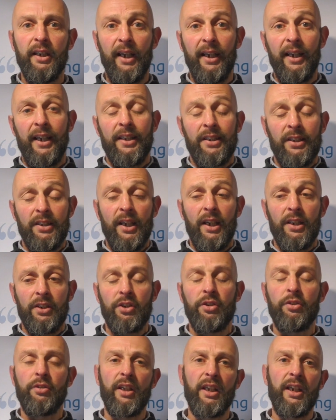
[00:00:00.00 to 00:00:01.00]
And as
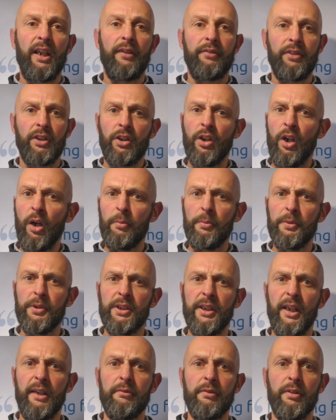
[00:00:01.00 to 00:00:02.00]
such, you then have to
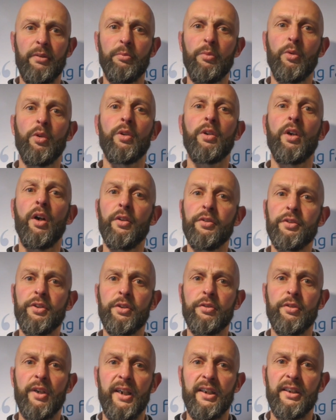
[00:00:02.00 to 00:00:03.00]
compensate with more
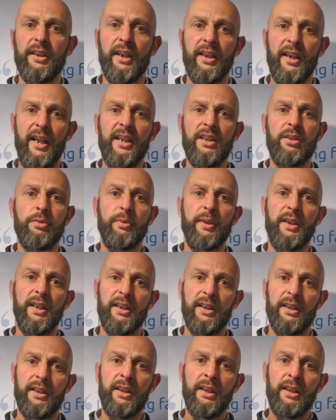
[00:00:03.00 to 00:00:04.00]
concentrate. And that's
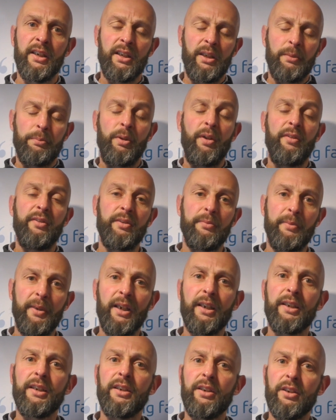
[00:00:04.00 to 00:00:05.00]
where the
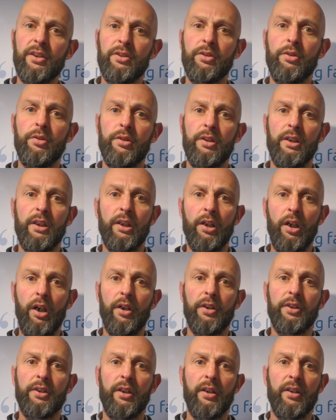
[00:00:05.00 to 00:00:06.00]
profitability is usually
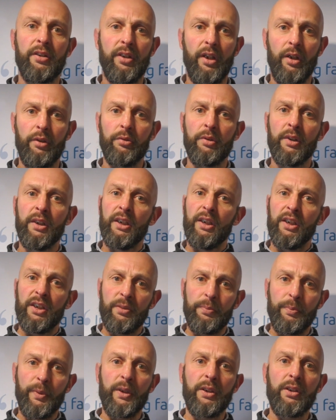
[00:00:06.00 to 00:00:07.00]
lost. So
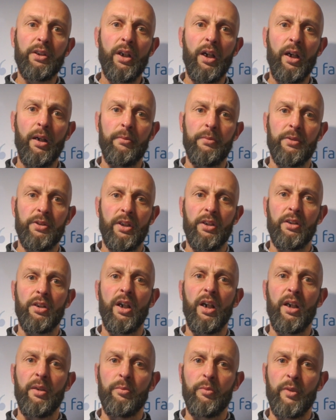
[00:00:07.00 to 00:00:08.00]
springtime is the
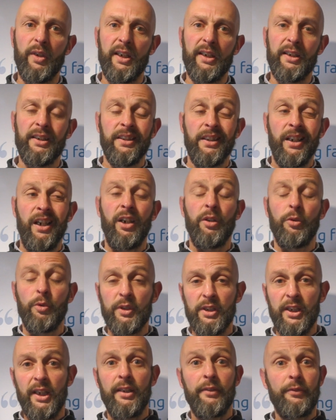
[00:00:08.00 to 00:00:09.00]
time where I
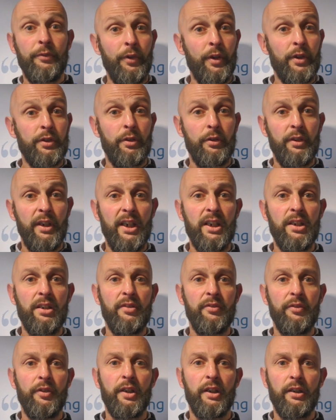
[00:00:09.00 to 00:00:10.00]
always say the first
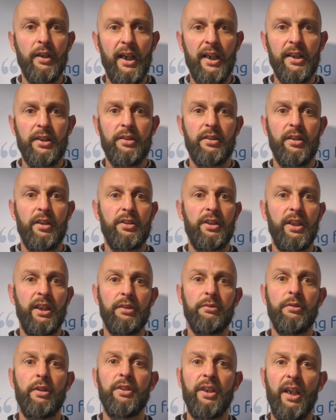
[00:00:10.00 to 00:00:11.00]
rotation's for the grass, the
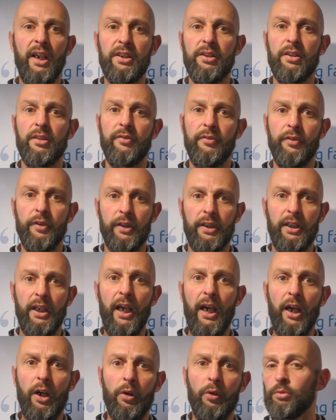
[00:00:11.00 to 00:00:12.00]
second rotation's for the
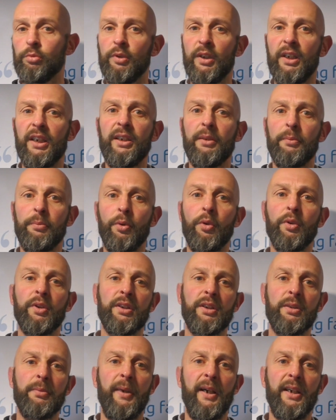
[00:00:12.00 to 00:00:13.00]
cow. It's really
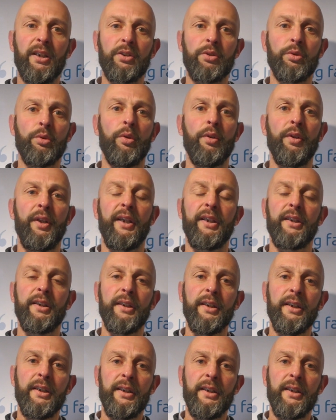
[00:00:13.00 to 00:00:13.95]
important to make sure that